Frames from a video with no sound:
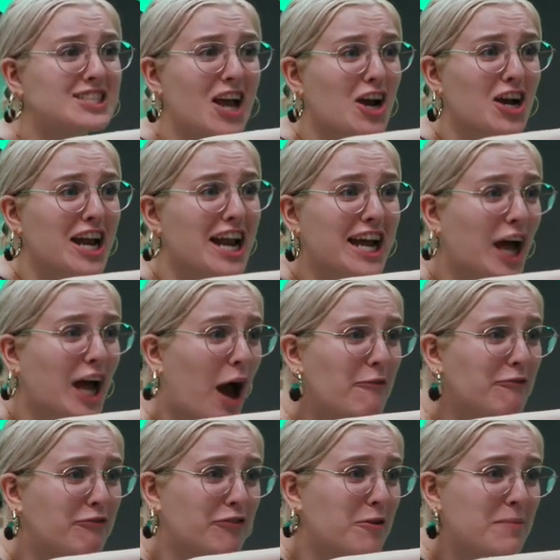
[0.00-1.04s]
They're gonna
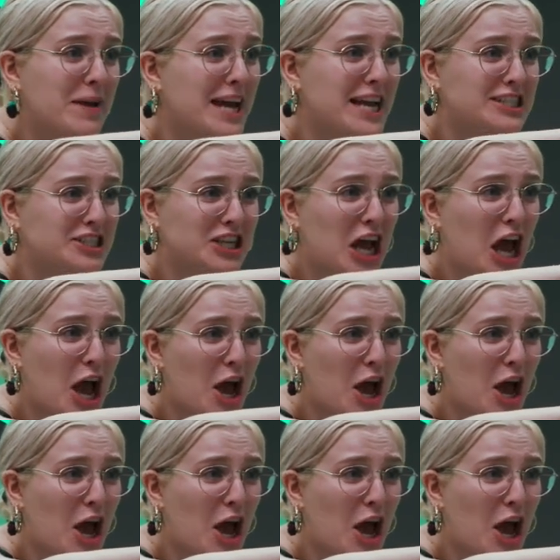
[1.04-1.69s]
come for me too.